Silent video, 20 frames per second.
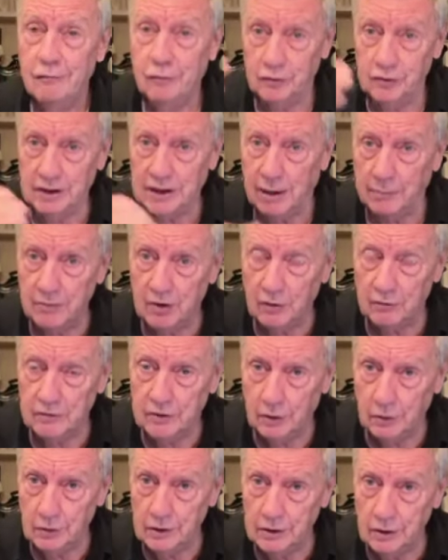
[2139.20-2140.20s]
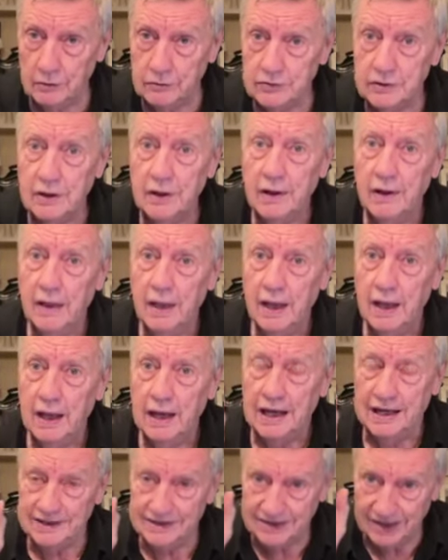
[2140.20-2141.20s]
for the coming of the Holy Ghost.
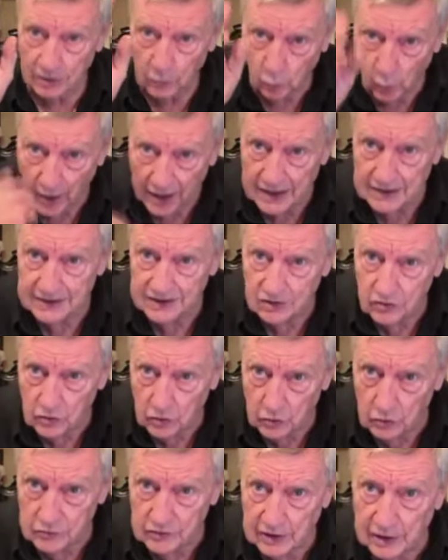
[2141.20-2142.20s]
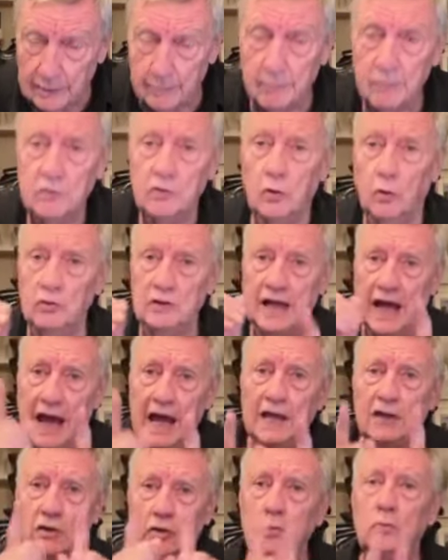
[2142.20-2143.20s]
He said, wait in Jerusalem. So
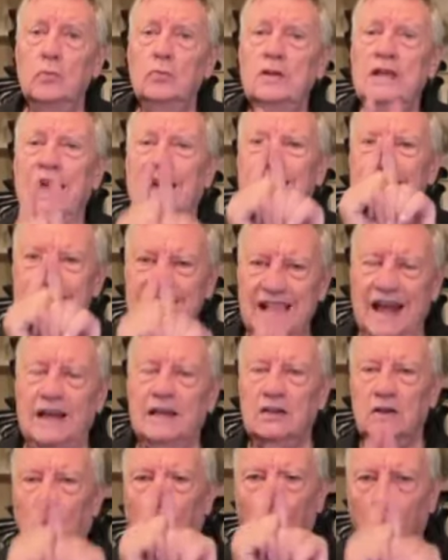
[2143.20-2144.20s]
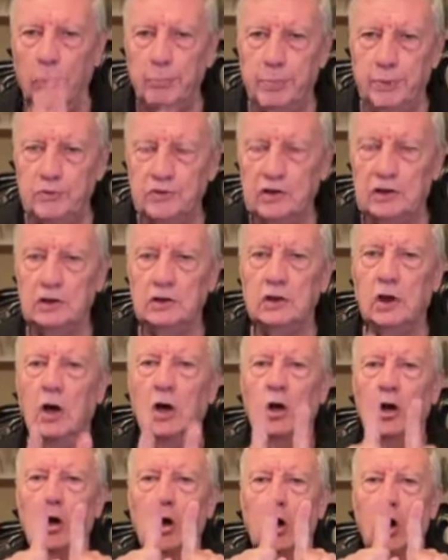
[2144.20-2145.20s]
they do the exact opposite
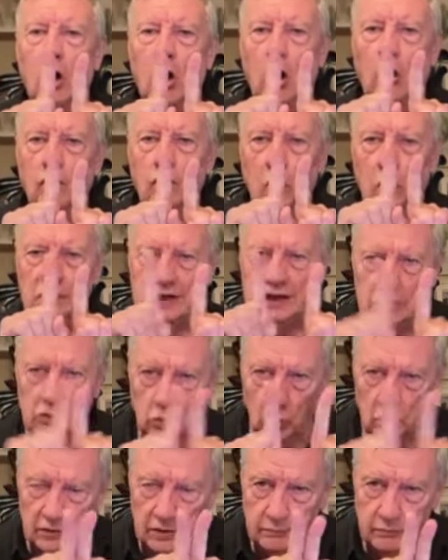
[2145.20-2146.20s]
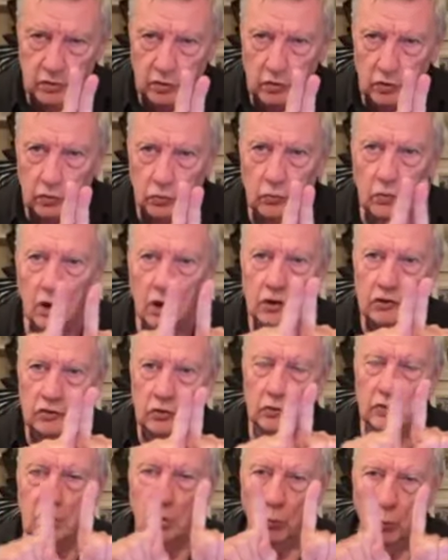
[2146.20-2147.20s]
of what he told them to do.
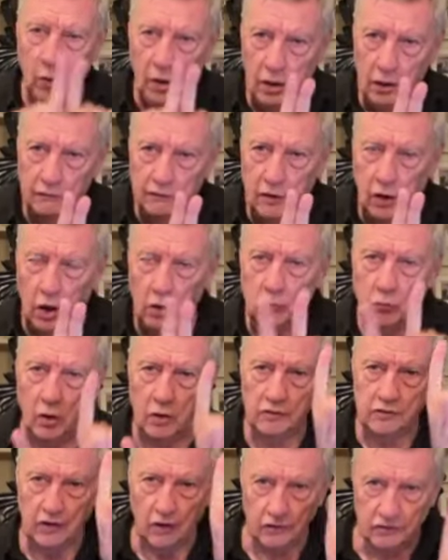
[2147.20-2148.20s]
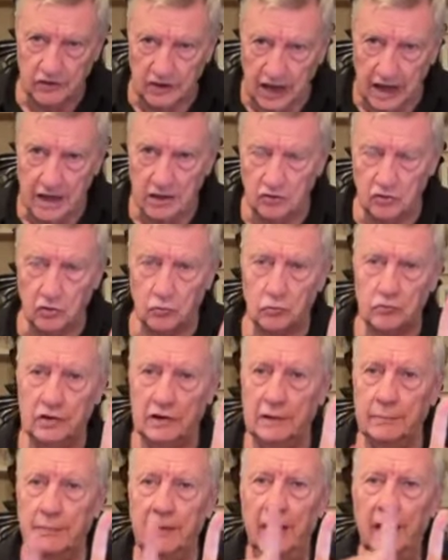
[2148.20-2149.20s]
So the will of God was stay in
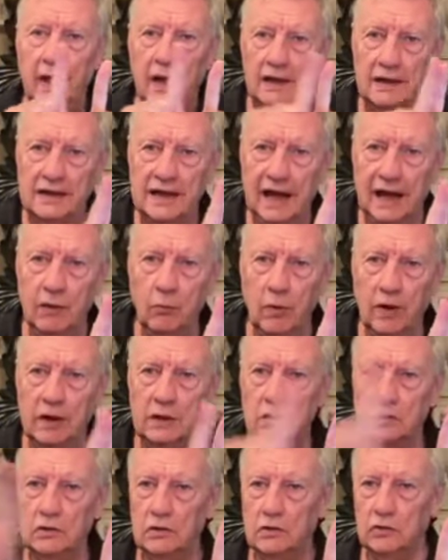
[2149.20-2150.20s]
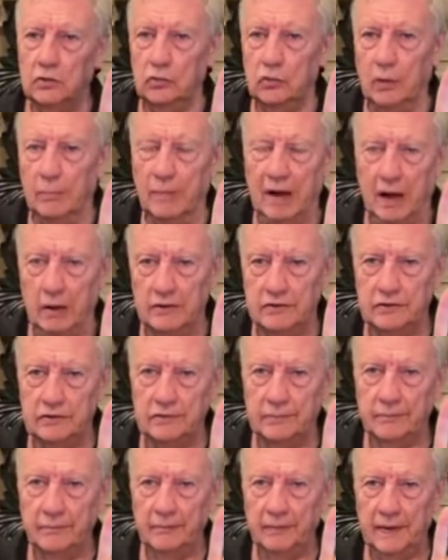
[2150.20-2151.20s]
Jerusalem. They went to
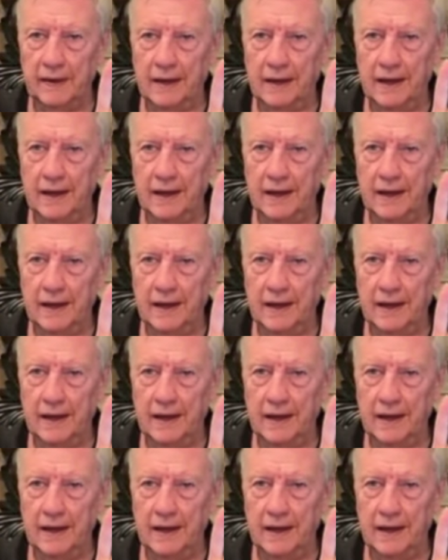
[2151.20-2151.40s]
Emmaus.